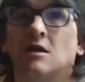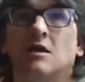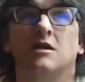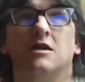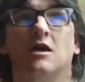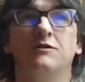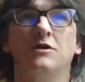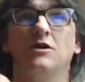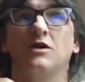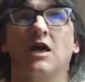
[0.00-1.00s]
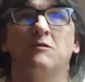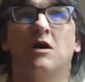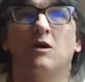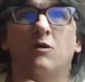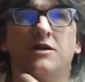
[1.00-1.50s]
you know, if you look out
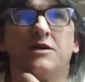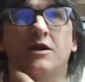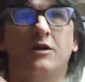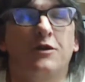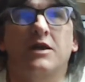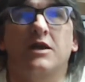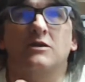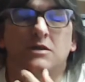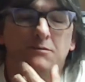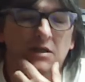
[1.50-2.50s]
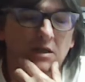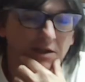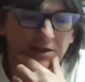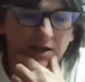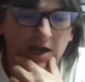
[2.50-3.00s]
my window, you'd think it's the middle of
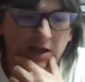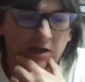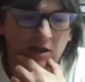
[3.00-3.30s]
the day.